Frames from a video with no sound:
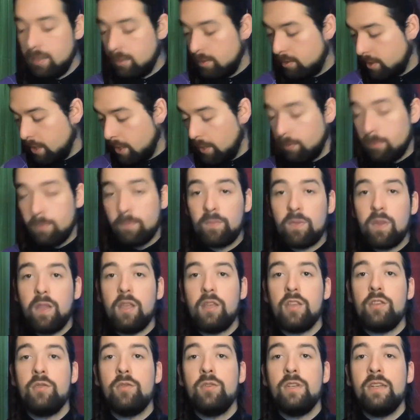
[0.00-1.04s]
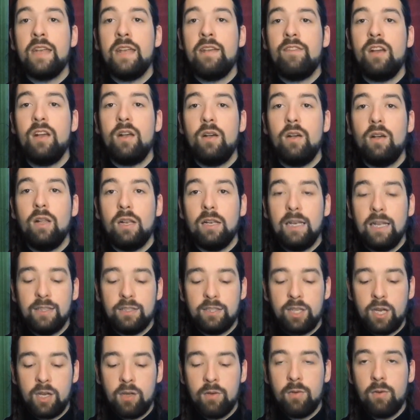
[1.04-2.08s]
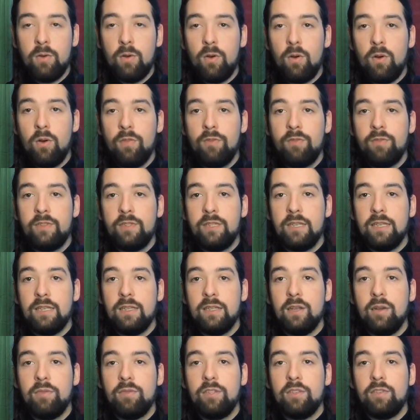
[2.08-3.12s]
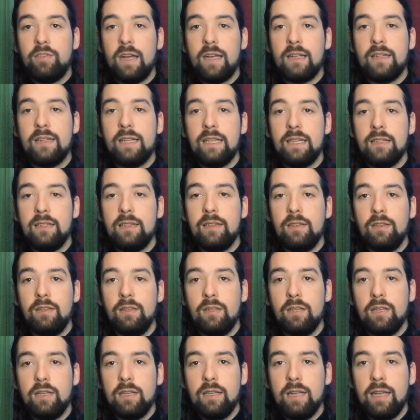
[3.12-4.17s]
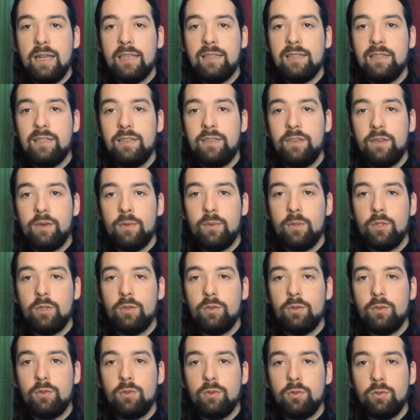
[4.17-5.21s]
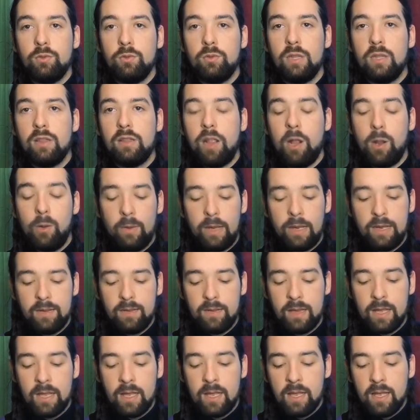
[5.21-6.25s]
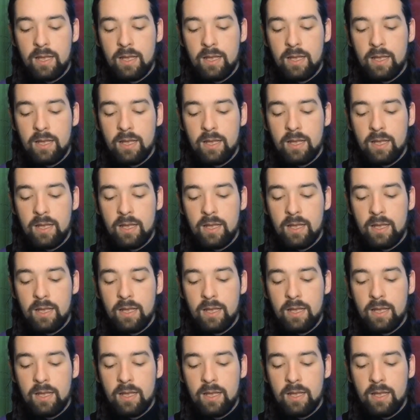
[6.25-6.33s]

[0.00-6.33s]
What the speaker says: So you never let go of the right needle as if you were to do the throwing.